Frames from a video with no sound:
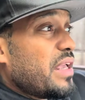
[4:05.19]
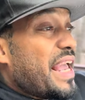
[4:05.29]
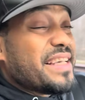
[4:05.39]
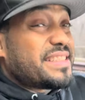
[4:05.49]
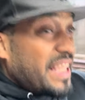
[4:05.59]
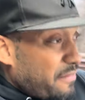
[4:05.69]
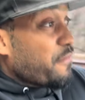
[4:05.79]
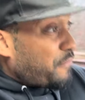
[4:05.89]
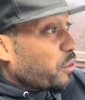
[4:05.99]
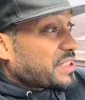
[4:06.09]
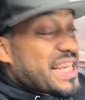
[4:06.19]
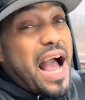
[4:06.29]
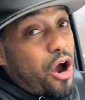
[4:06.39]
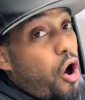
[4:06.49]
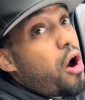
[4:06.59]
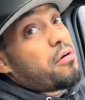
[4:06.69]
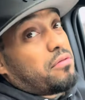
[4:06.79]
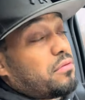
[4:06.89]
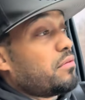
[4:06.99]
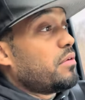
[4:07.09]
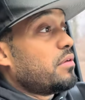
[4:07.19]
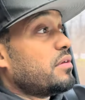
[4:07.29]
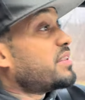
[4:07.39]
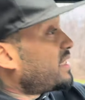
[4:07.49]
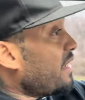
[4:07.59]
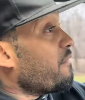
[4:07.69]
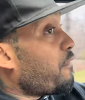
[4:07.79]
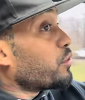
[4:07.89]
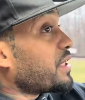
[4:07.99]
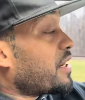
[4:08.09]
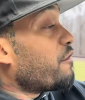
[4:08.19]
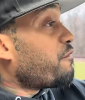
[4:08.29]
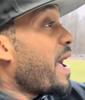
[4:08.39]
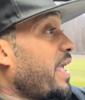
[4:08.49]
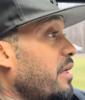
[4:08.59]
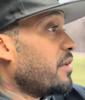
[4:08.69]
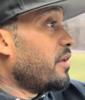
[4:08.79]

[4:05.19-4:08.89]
And Stephen Fulton got heart. Stephen Fulton could fight.